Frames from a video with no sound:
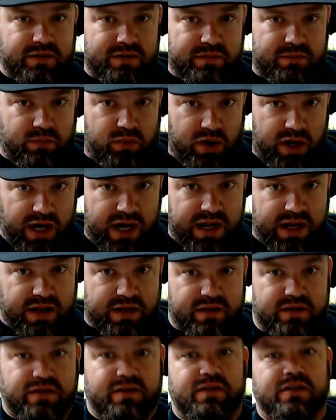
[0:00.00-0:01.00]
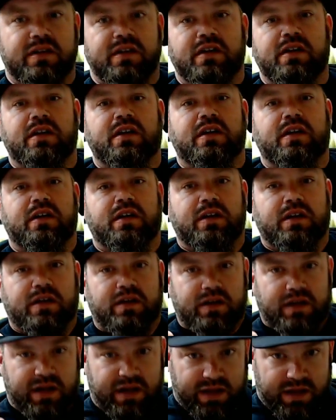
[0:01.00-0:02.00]
brand
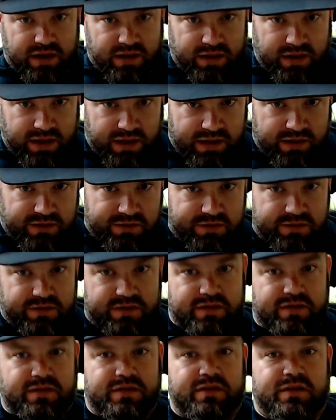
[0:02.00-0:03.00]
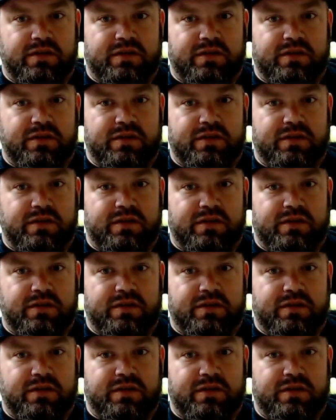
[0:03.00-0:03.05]
and laser